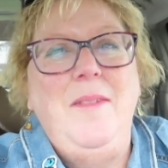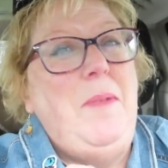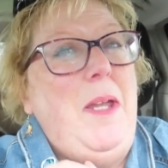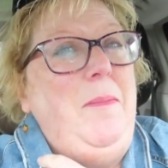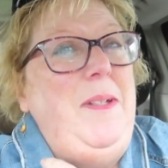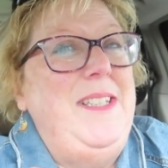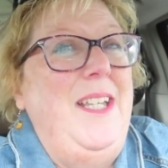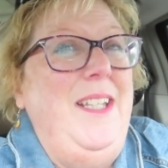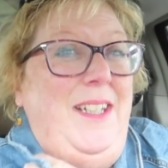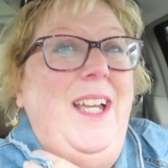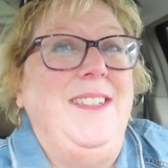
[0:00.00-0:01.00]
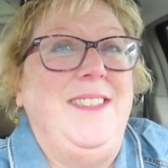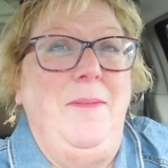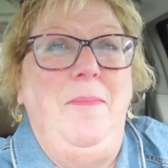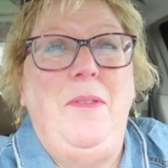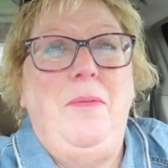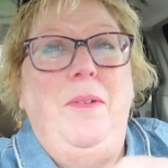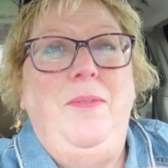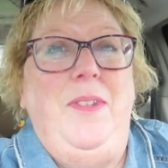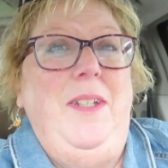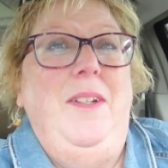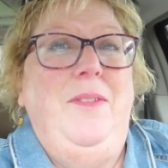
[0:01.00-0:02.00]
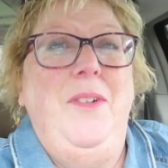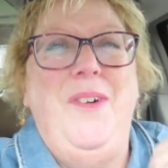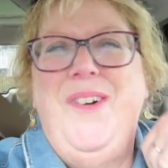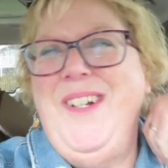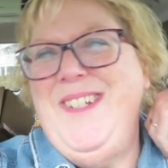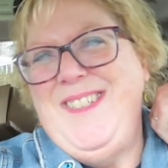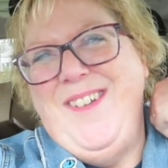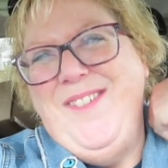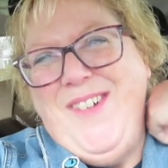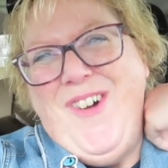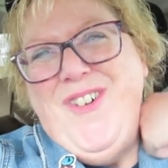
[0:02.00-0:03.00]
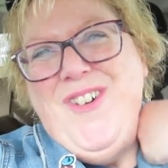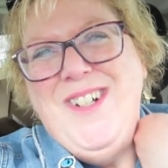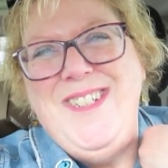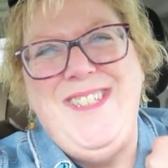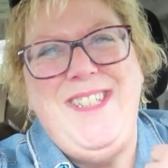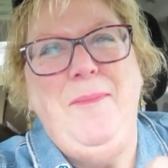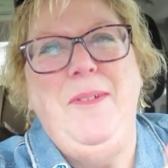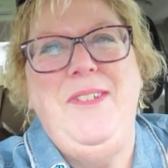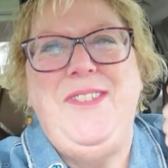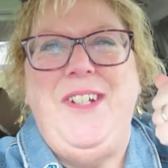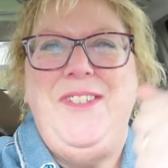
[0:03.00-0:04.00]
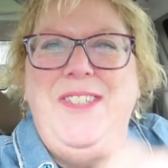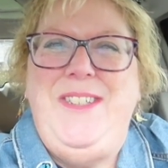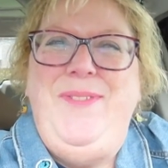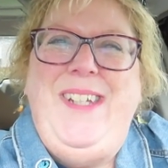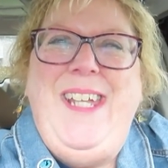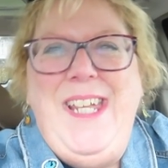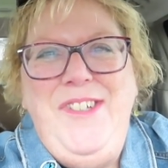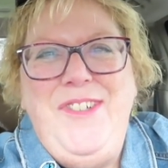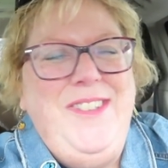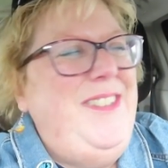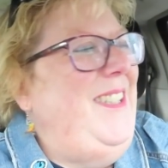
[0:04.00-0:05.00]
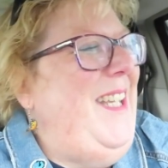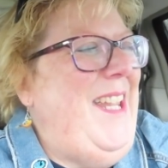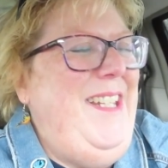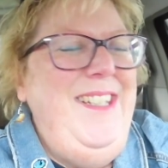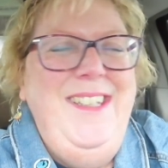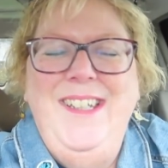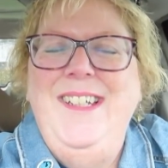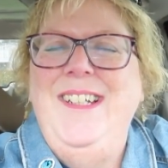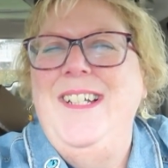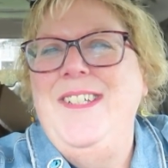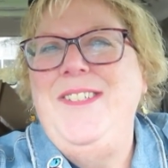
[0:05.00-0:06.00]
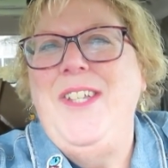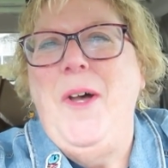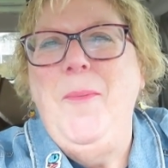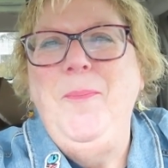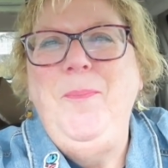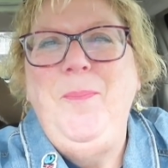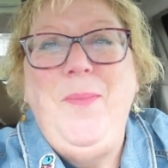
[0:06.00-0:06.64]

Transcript: Maybe, yeah, some thrifting, of course. Of course, Bruce starts his vacation today. So,